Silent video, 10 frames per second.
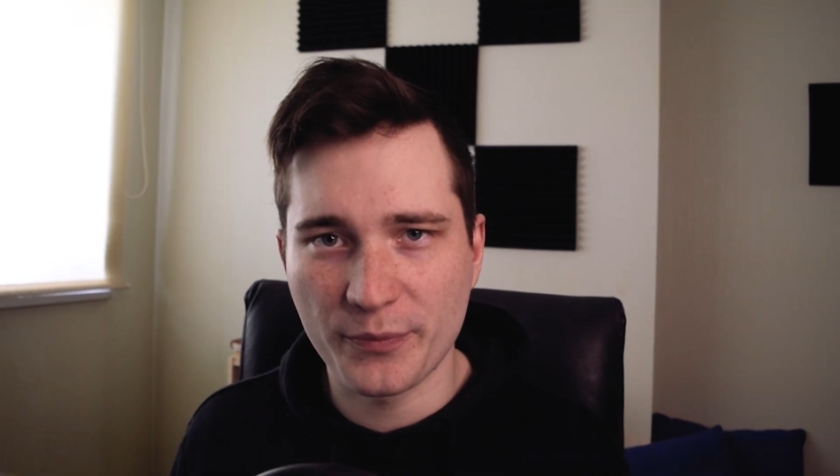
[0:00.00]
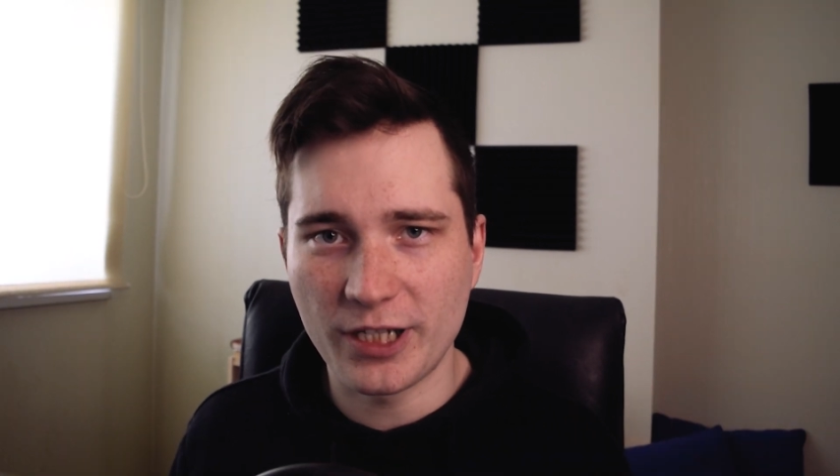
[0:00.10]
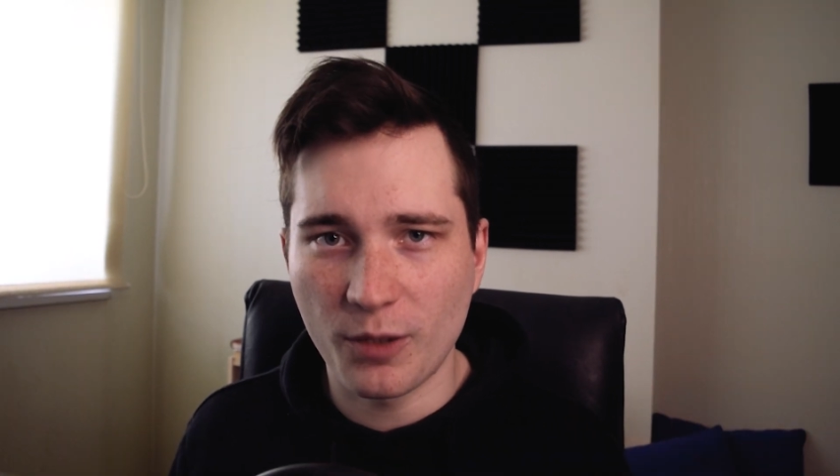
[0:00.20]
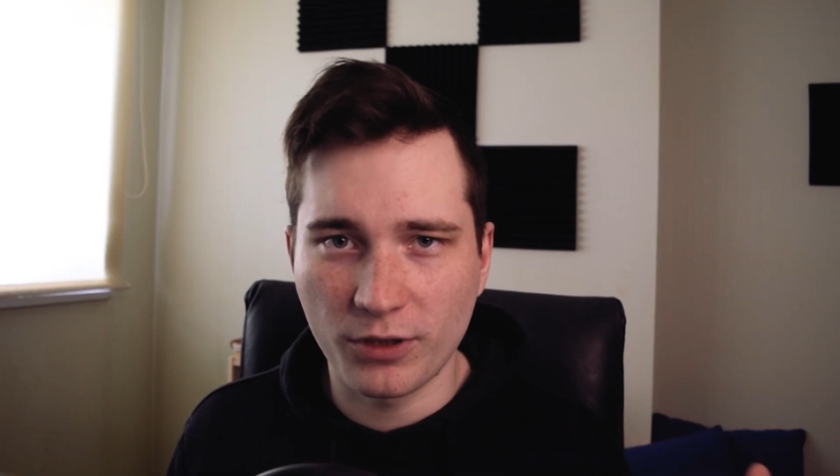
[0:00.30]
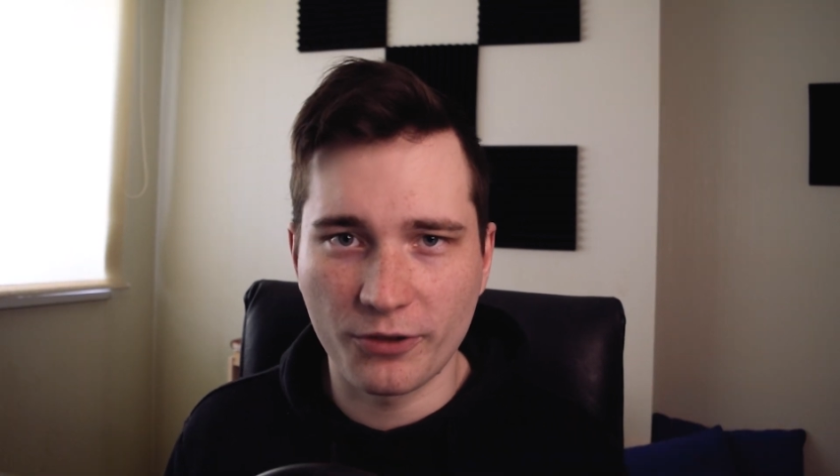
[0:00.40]

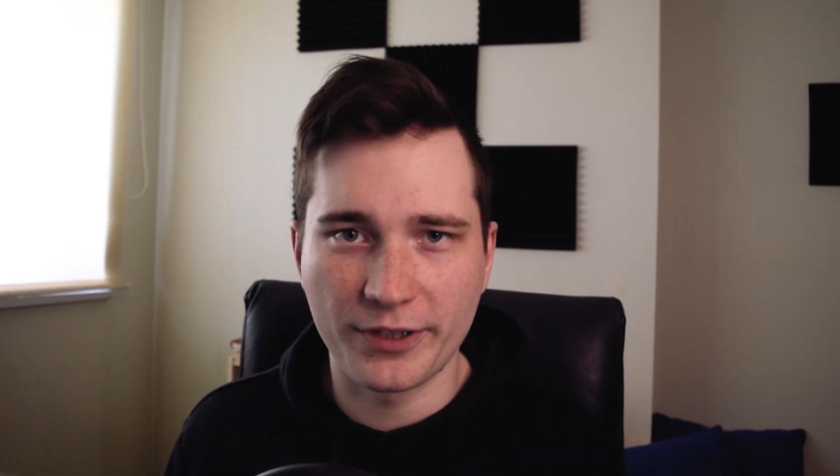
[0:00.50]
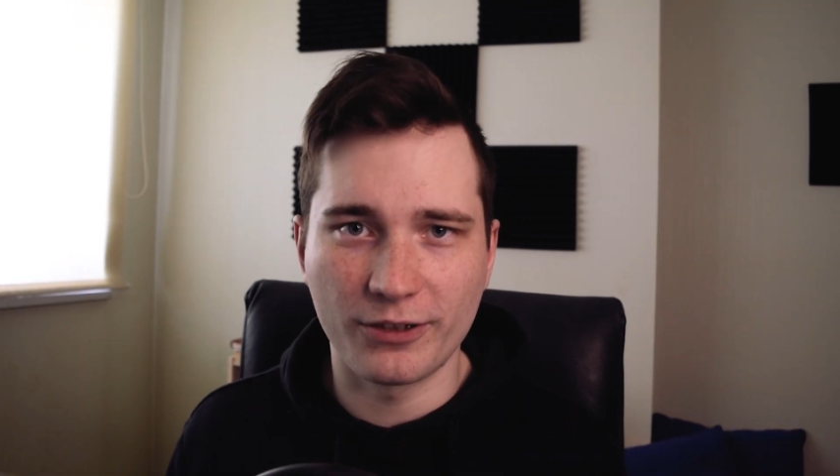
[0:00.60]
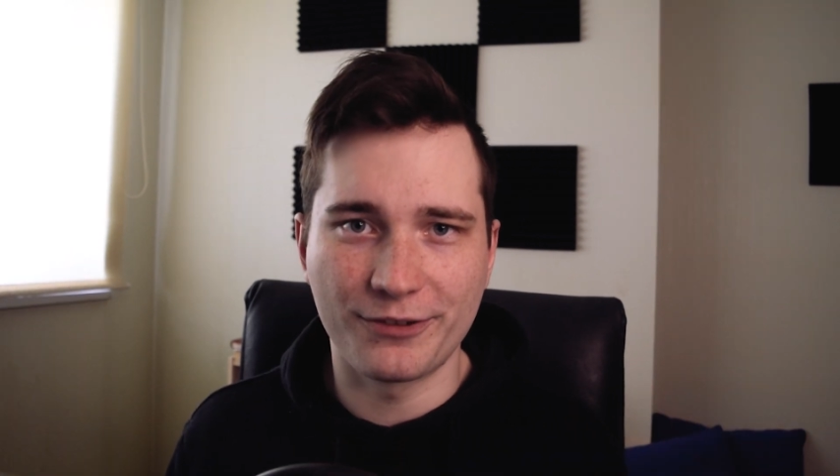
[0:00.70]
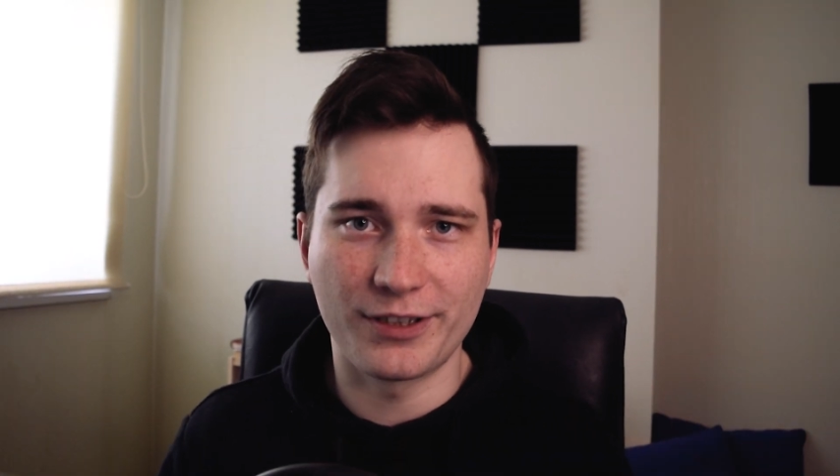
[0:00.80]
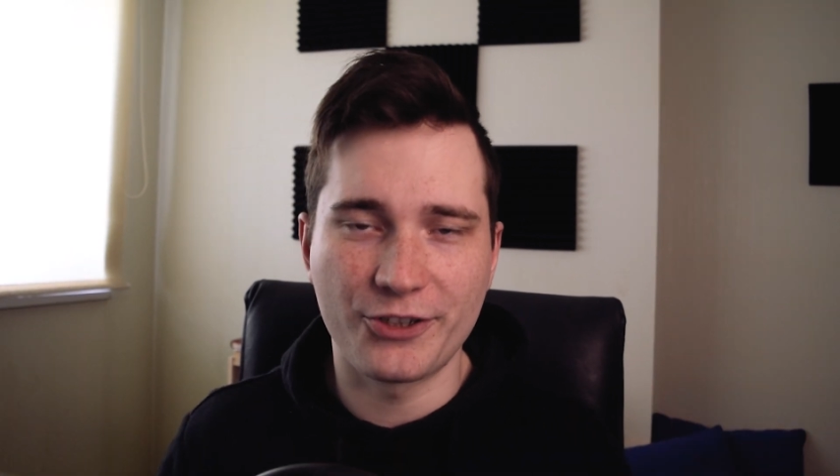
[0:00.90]
be uploading
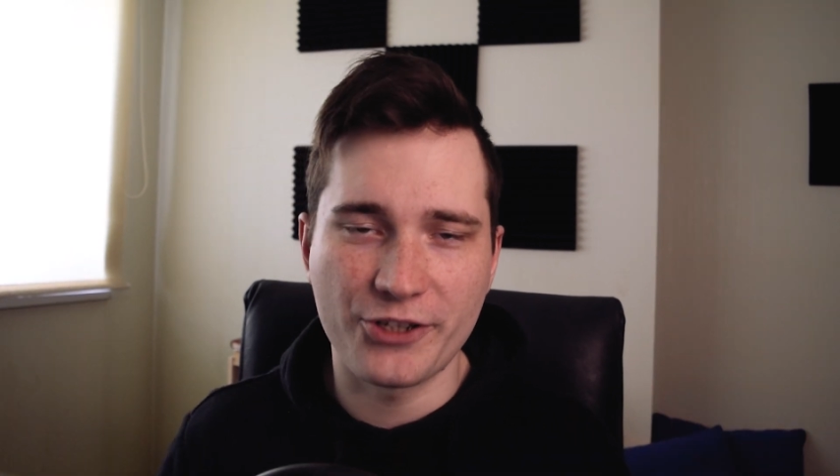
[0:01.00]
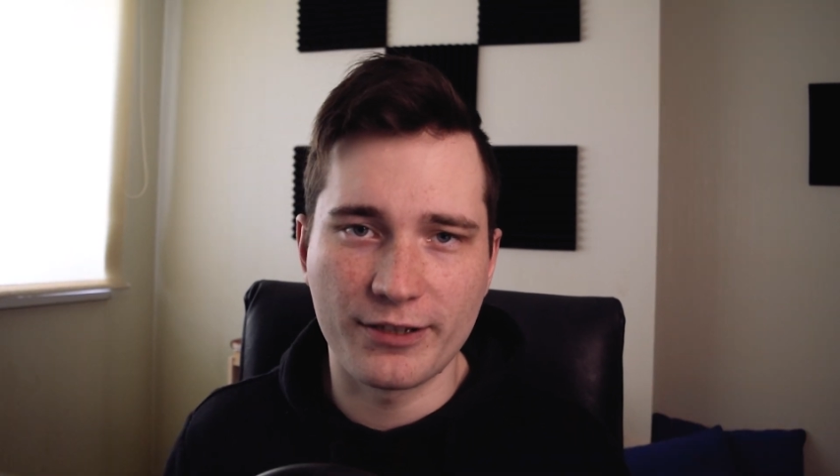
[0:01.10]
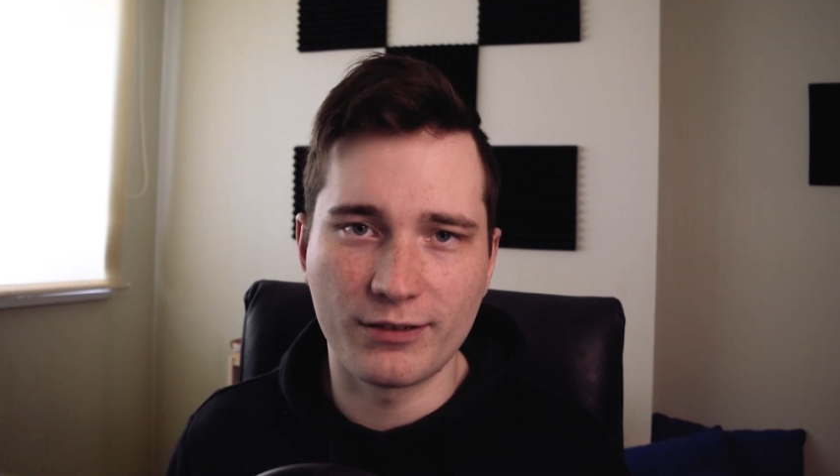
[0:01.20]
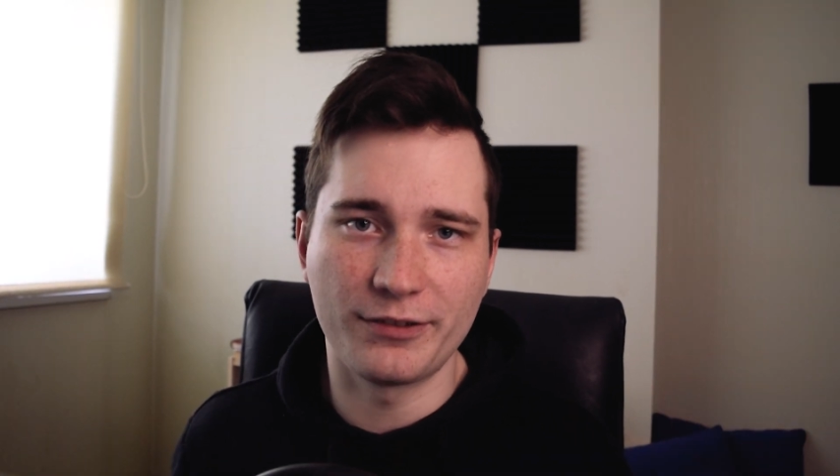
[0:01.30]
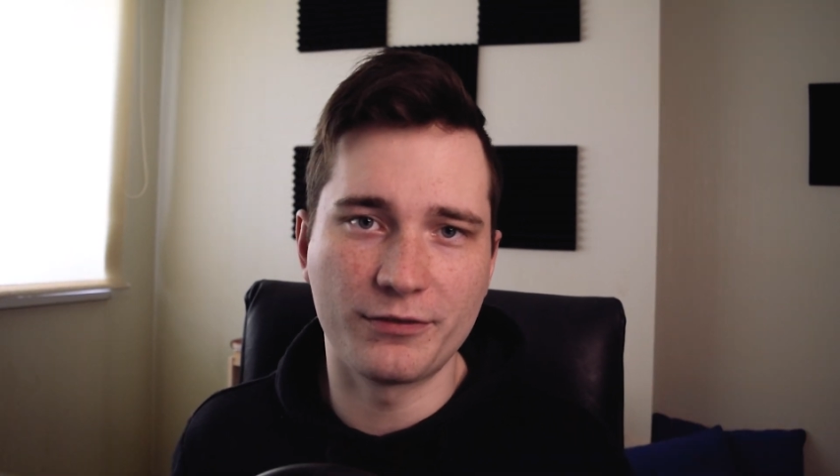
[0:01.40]
on this
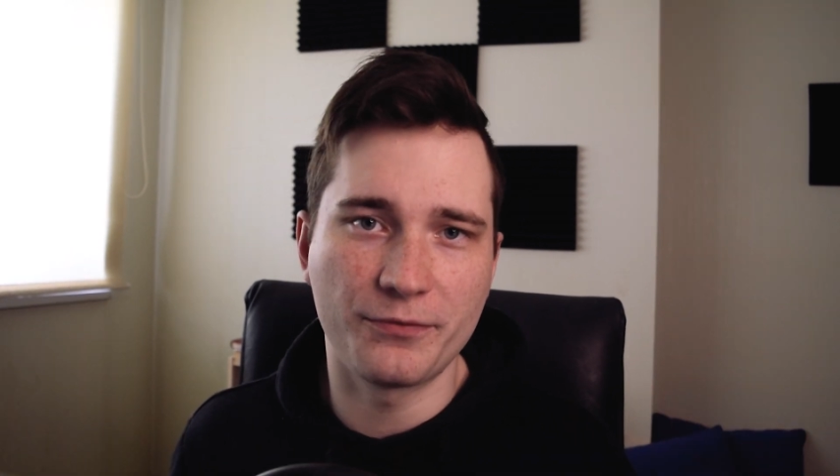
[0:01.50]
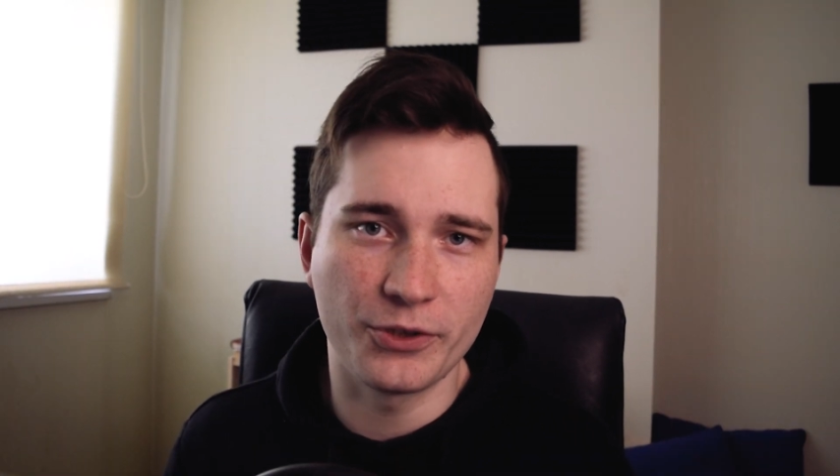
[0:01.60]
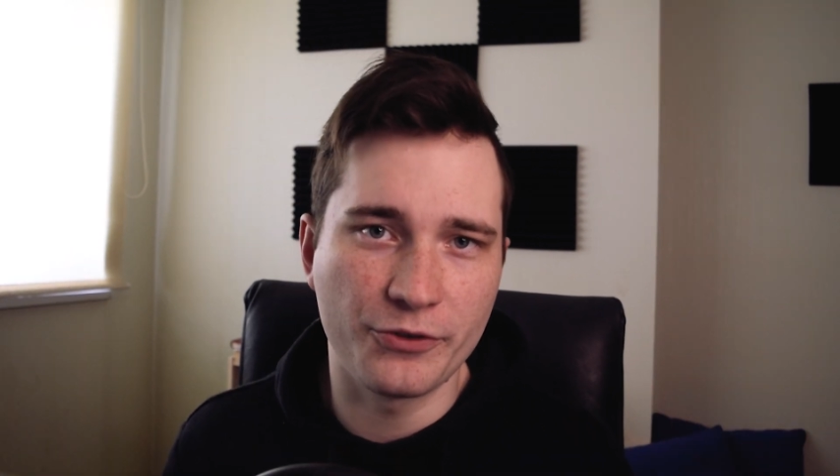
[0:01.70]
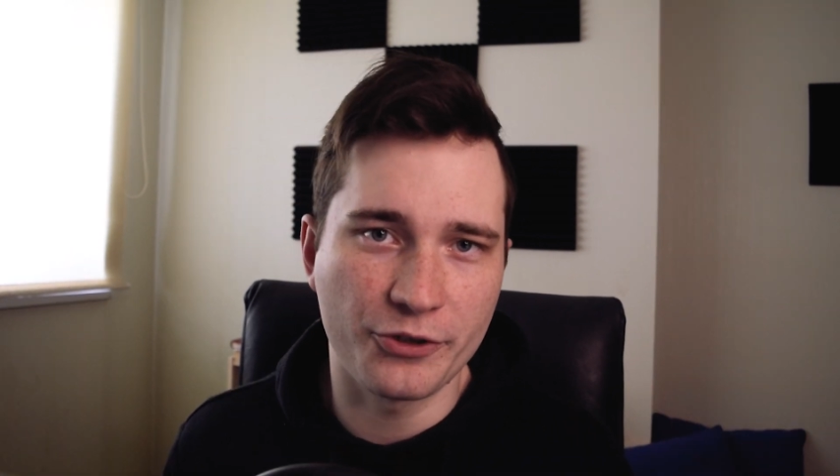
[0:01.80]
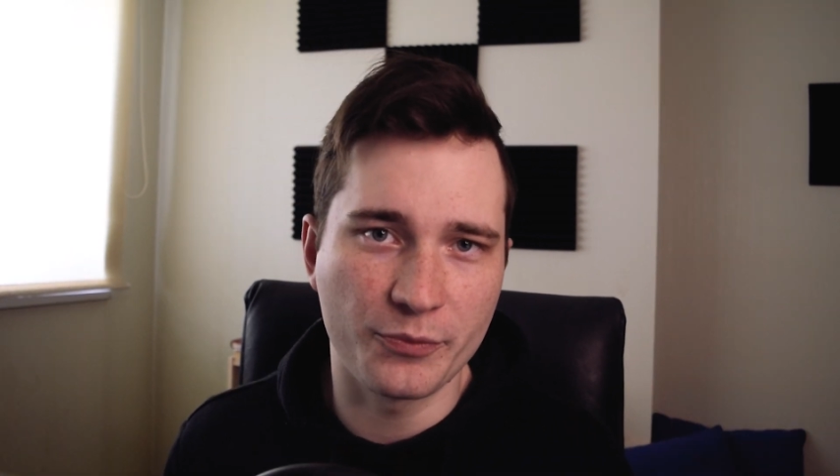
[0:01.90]
channel in the
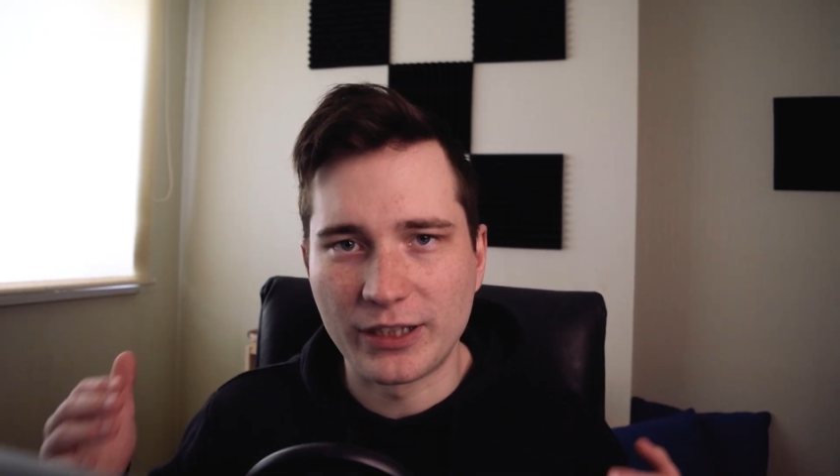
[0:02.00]
future,